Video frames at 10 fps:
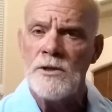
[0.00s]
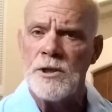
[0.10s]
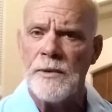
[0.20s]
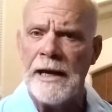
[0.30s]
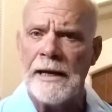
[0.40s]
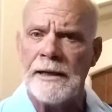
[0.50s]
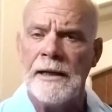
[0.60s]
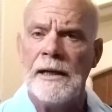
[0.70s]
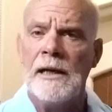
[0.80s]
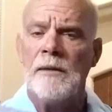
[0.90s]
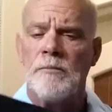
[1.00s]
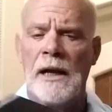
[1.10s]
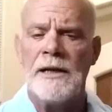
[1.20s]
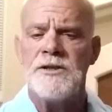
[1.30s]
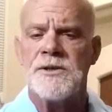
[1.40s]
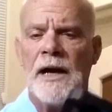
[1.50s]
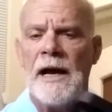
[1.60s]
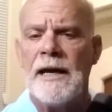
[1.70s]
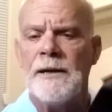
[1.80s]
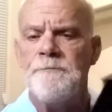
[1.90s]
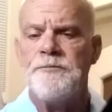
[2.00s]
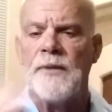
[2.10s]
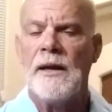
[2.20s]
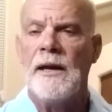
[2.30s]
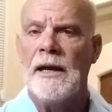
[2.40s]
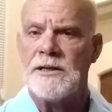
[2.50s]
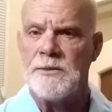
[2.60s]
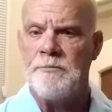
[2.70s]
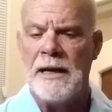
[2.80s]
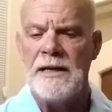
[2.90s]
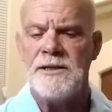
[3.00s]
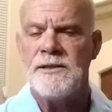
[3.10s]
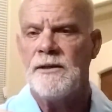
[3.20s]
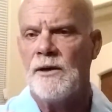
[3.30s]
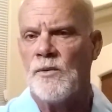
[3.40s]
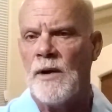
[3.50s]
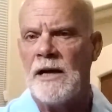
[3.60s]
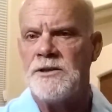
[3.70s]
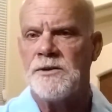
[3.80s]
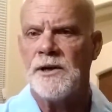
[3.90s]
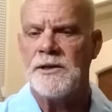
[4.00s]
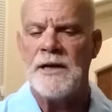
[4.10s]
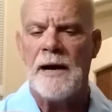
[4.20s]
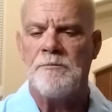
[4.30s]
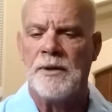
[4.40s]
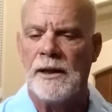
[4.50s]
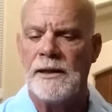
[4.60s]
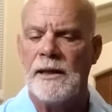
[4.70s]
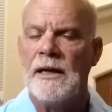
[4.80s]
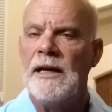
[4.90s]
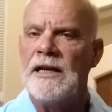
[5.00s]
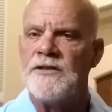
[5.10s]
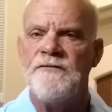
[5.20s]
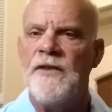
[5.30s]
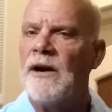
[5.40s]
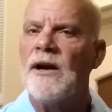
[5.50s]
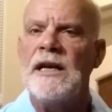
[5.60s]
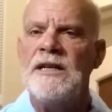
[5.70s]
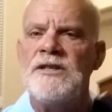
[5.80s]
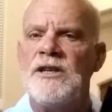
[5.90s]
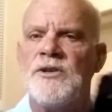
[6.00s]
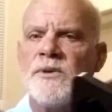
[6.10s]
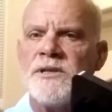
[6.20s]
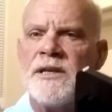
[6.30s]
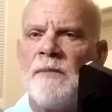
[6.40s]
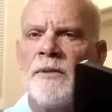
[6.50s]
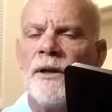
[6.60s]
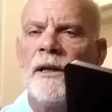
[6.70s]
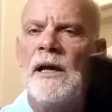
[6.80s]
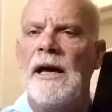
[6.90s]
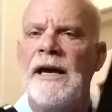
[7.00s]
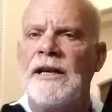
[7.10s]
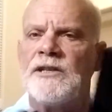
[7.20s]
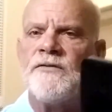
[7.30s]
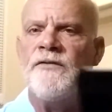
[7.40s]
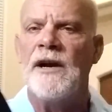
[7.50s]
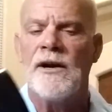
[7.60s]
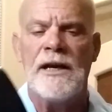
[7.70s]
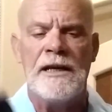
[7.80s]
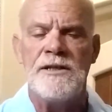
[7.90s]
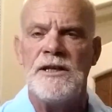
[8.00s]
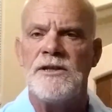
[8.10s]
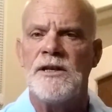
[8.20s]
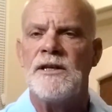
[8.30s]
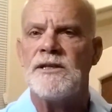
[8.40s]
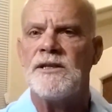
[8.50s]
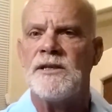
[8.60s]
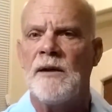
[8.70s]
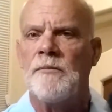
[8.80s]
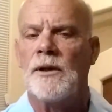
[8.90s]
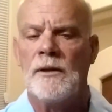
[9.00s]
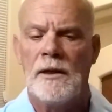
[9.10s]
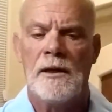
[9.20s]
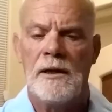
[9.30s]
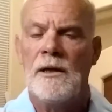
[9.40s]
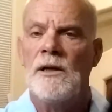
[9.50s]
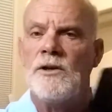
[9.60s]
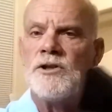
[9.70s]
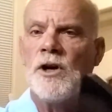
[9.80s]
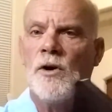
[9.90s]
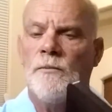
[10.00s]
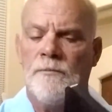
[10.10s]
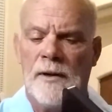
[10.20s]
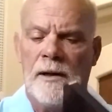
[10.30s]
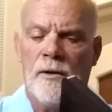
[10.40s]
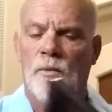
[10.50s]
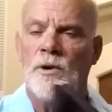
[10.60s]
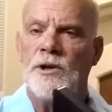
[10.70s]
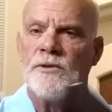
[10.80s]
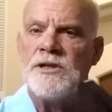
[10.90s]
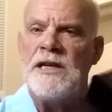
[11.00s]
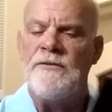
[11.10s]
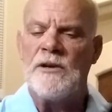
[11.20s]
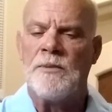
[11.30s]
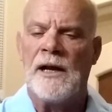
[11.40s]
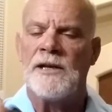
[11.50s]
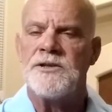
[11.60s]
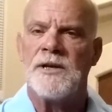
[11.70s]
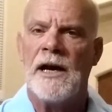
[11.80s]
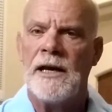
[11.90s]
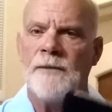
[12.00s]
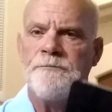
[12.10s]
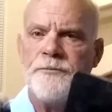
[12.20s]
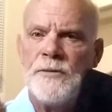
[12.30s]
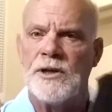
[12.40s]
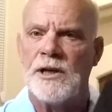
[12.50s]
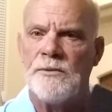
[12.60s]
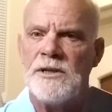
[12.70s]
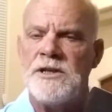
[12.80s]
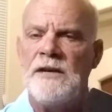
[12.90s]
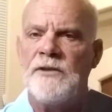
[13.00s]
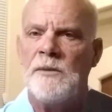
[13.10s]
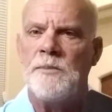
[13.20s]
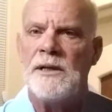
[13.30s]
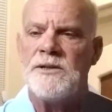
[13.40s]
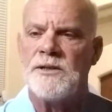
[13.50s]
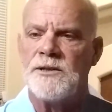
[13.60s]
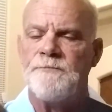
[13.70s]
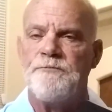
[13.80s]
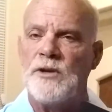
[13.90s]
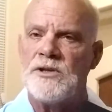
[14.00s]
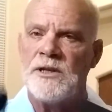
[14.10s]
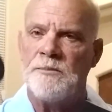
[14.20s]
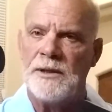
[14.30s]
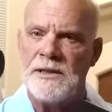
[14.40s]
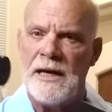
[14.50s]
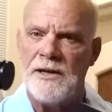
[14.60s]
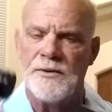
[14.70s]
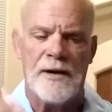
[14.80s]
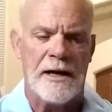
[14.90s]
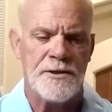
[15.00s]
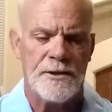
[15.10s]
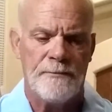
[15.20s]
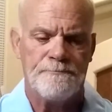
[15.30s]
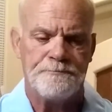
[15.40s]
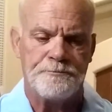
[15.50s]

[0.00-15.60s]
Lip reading: So again, Blindstrike has a base, a riser, and a top plate. It's very easy to assemble and it's very easy to disassemble. So when you receive your Blindstrike, you're going to receive it in pieces. You simply take the riser,